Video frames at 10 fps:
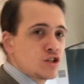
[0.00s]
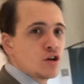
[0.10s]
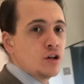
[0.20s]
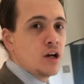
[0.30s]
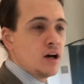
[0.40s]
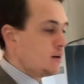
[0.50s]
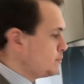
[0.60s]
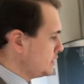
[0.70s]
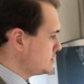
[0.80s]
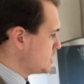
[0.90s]
cooker
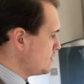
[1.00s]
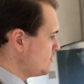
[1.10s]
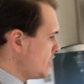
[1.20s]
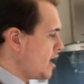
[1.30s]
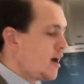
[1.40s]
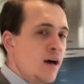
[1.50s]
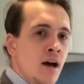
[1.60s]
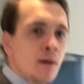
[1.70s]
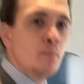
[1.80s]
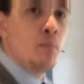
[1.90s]
built in there,
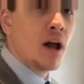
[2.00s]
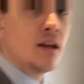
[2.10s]
butler